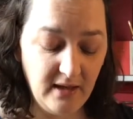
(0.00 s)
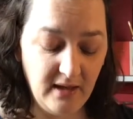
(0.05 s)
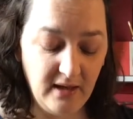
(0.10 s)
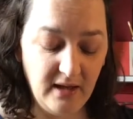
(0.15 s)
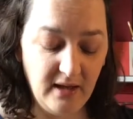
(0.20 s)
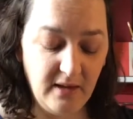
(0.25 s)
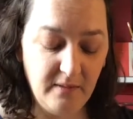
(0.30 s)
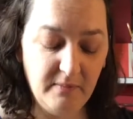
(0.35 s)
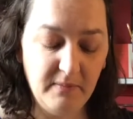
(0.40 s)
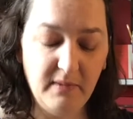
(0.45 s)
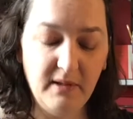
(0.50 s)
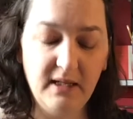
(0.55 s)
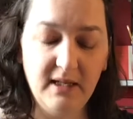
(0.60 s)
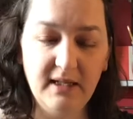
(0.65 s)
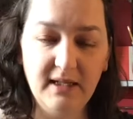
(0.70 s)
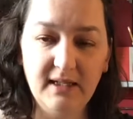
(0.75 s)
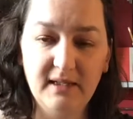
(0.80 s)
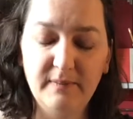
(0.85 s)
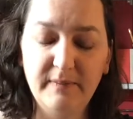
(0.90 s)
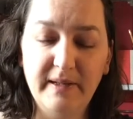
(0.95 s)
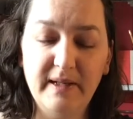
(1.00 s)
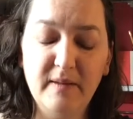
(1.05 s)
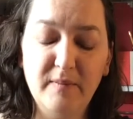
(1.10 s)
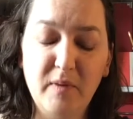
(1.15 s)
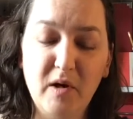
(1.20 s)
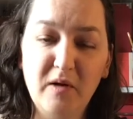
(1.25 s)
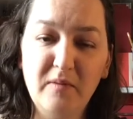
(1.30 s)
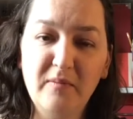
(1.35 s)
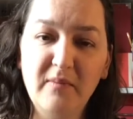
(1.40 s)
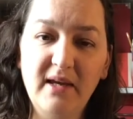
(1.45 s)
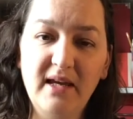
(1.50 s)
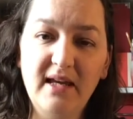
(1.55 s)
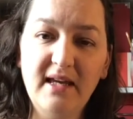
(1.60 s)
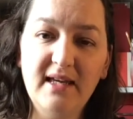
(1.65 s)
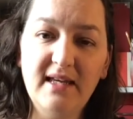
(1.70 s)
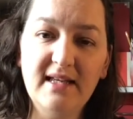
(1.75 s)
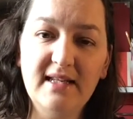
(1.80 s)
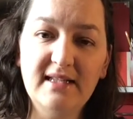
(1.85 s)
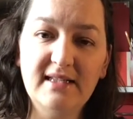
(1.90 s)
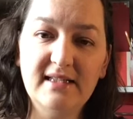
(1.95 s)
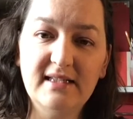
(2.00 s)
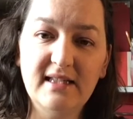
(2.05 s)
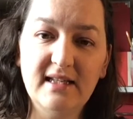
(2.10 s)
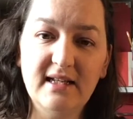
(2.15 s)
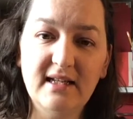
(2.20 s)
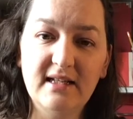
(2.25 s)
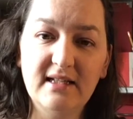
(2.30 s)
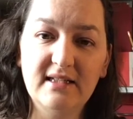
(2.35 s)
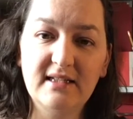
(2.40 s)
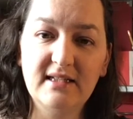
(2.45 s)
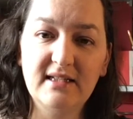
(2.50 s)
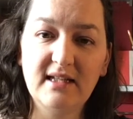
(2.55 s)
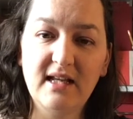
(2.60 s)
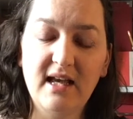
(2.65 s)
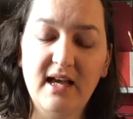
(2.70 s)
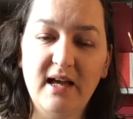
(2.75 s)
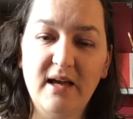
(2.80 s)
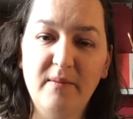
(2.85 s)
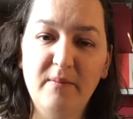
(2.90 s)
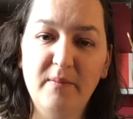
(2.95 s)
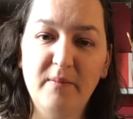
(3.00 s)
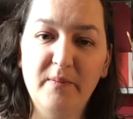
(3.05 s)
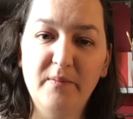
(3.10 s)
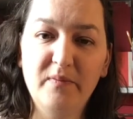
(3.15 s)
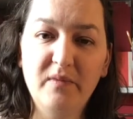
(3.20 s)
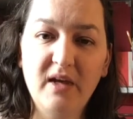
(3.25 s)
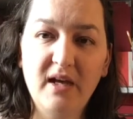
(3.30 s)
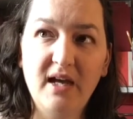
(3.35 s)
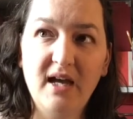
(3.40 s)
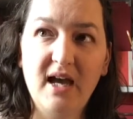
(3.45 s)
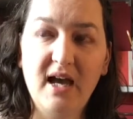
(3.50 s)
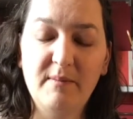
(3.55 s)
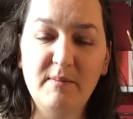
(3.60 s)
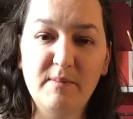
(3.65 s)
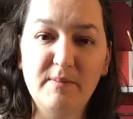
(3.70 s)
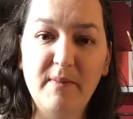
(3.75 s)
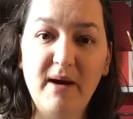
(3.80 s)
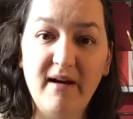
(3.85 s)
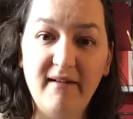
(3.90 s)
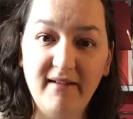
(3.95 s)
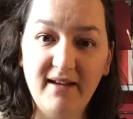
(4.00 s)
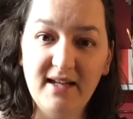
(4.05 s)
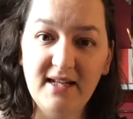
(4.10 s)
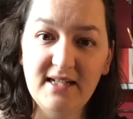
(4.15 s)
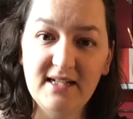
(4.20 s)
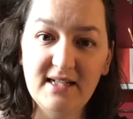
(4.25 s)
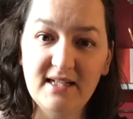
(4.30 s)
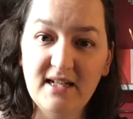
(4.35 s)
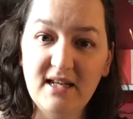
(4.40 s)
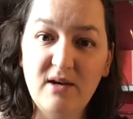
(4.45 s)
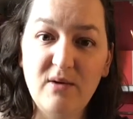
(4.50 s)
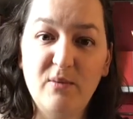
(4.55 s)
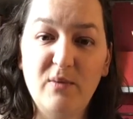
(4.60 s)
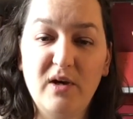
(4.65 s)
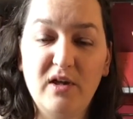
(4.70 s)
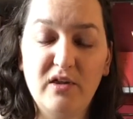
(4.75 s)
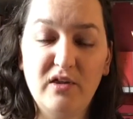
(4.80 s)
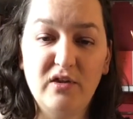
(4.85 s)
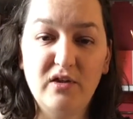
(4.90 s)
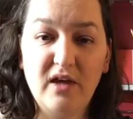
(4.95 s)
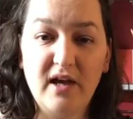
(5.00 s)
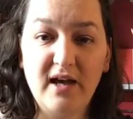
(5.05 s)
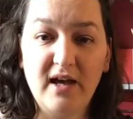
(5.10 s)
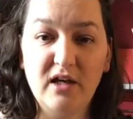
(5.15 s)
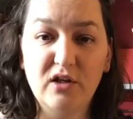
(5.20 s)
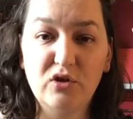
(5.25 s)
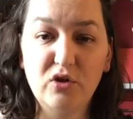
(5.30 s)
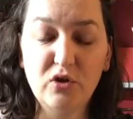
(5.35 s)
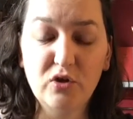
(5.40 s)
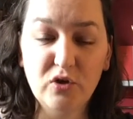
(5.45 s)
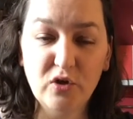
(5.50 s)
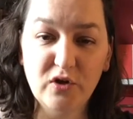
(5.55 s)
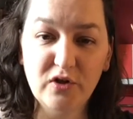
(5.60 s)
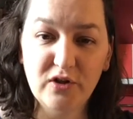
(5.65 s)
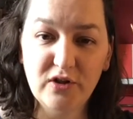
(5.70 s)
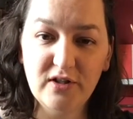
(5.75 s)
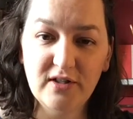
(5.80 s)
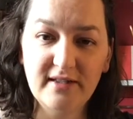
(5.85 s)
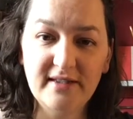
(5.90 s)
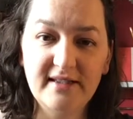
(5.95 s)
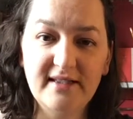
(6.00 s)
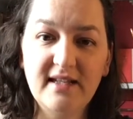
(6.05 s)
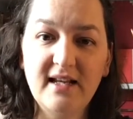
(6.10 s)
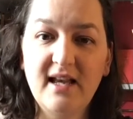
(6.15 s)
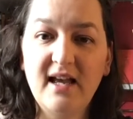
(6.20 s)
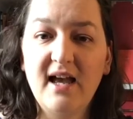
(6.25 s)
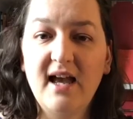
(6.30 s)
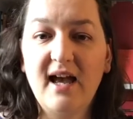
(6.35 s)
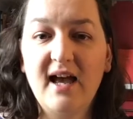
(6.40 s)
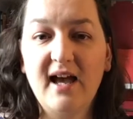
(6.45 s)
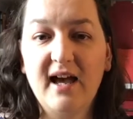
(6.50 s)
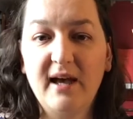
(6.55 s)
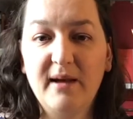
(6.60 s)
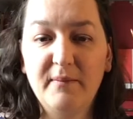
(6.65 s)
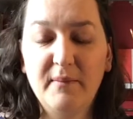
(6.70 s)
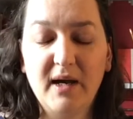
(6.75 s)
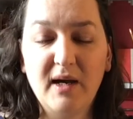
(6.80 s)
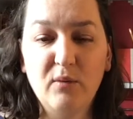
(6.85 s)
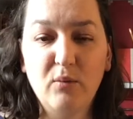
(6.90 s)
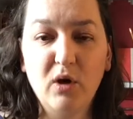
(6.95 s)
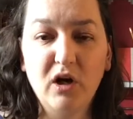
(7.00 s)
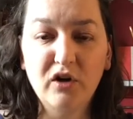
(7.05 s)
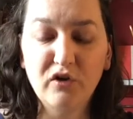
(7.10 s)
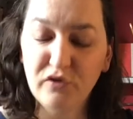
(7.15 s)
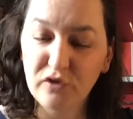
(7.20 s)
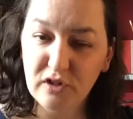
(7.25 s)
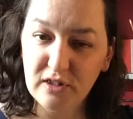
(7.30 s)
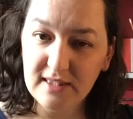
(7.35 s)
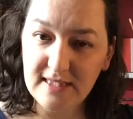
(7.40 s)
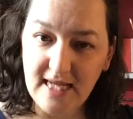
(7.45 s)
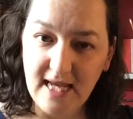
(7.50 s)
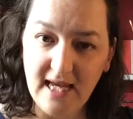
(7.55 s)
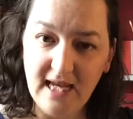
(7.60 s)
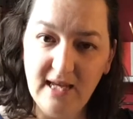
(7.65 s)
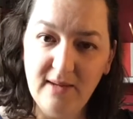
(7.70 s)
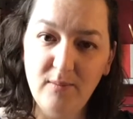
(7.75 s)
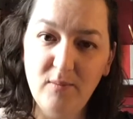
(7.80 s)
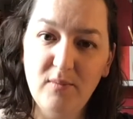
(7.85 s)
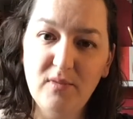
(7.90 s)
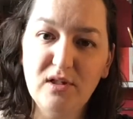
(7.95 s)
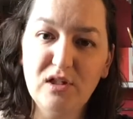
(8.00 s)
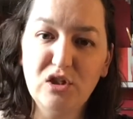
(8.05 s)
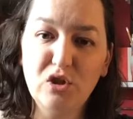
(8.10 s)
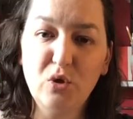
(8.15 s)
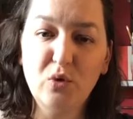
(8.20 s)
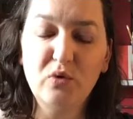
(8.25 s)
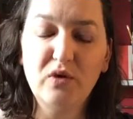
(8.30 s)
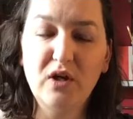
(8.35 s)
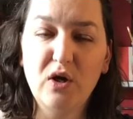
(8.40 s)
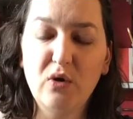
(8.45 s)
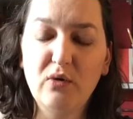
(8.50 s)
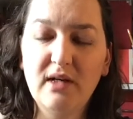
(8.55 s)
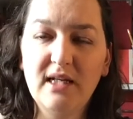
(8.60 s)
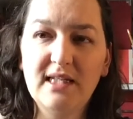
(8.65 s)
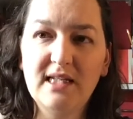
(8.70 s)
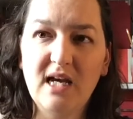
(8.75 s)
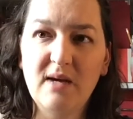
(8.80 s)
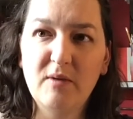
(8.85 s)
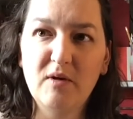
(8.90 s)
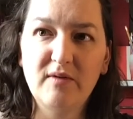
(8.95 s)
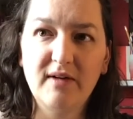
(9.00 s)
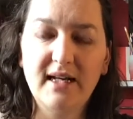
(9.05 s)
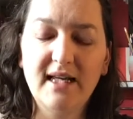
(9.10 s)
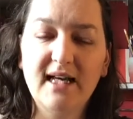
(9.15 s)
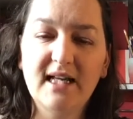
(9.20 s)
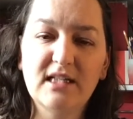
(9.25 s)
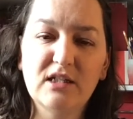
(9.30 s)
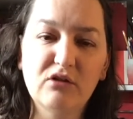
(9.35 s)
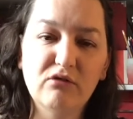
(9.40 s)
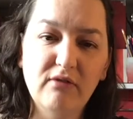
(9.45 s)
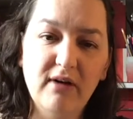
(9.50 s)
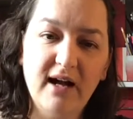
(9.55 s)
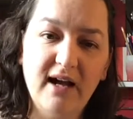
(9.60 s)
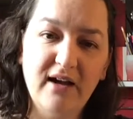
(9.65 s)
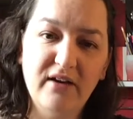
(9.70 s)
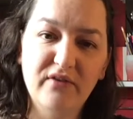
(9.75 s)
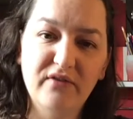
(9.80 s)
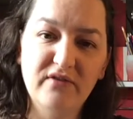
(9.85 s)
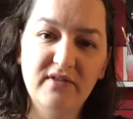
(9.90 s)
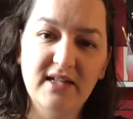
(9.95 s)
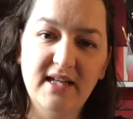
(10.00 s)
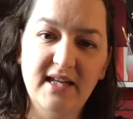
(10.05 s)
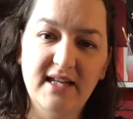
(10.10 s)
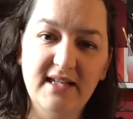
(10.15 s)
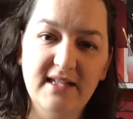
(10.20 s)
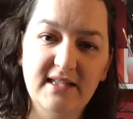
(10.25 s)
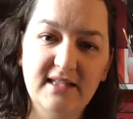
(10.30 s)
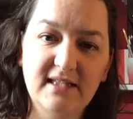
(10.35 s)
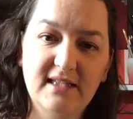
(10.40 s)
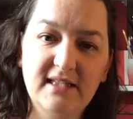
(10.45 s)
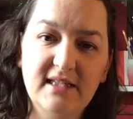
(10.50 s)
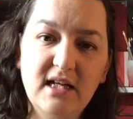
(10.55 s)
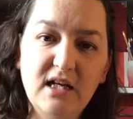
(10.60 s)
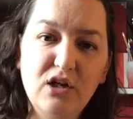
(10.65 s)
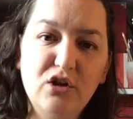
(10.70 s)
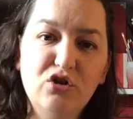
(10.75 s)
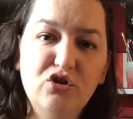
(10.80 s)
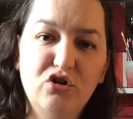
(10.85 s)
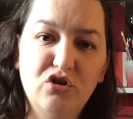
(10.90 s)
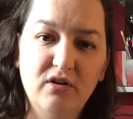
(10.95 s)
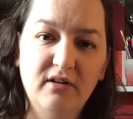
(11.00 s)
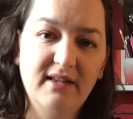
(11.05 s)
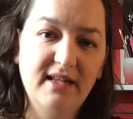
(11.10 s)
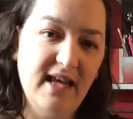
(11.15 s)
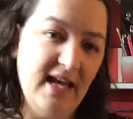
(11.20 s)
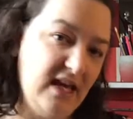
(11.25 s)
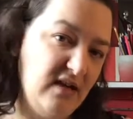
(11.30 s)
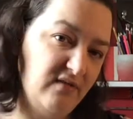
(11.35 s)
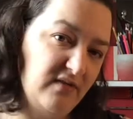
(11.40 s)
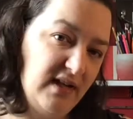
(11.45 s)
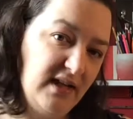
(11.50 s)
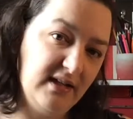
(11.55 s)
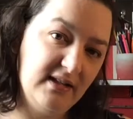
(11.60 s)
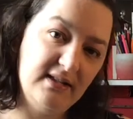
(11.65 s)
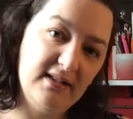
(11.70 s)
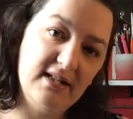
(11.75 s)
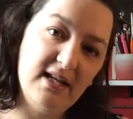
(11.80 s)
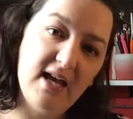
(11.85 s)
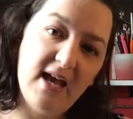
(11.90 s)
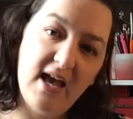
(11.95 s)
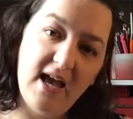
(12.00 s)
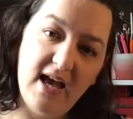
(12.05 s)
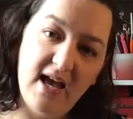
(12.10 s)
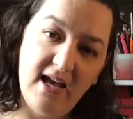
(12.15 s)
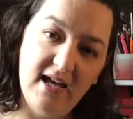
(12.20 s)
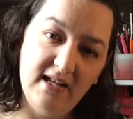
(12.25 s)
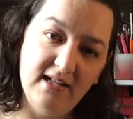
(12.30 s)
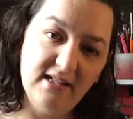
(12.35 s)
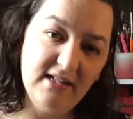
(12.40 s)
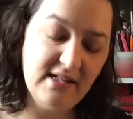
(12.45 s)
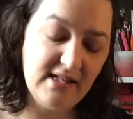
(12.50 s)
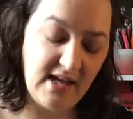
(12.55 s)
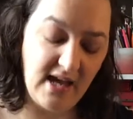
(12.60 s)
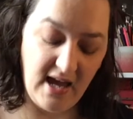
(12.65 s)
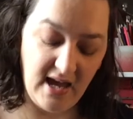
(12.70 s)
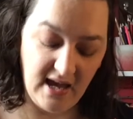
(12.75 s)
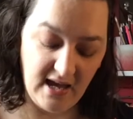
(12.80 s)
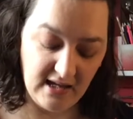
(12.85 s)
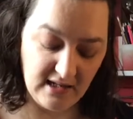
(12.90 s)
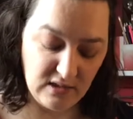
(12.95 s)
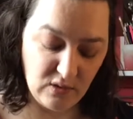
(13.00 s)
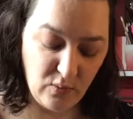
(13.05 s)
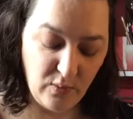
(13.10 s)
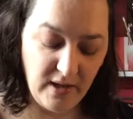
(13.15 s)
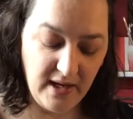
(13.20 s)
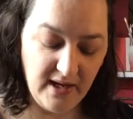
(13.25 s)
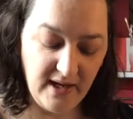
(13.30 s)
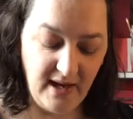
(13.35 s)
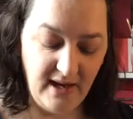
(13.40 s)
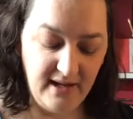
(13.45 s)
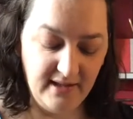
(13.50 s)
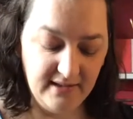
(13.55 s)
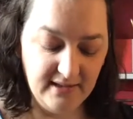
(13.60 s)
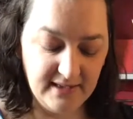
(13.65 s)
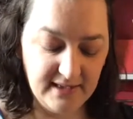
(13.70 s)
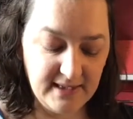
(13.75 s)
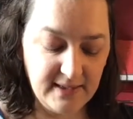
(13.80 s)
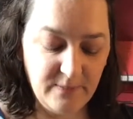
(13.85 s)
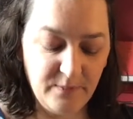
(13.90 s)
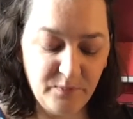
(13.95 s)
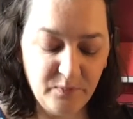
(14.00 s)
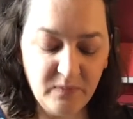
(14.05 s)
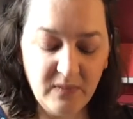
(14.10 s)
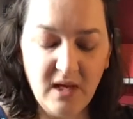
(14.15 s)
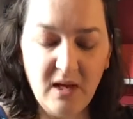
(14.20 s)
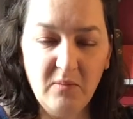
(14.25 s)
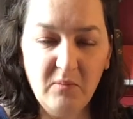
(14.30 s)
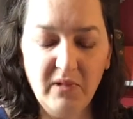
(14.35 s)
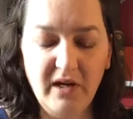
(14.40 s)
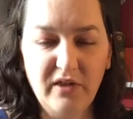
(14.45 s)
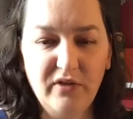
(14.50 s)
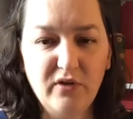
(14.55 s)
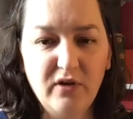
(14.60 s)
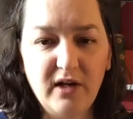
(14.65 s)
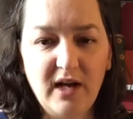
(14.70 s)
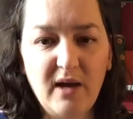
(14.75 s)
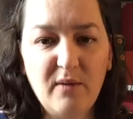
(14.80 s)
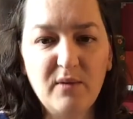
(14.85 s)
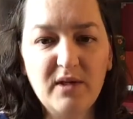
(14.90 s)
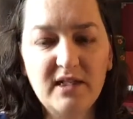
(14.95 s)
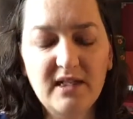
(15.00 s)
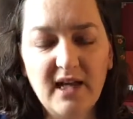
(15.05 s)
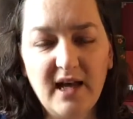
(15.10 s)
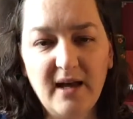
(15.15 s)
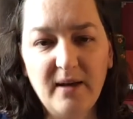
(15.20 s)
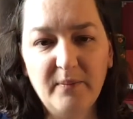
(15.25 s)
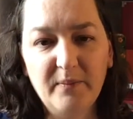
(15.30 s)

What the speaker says: A little bit about me is that I'm married with 2 daughters. I work full time, so the only time I really get to craft is during the evenings and at weekends. But I thought I would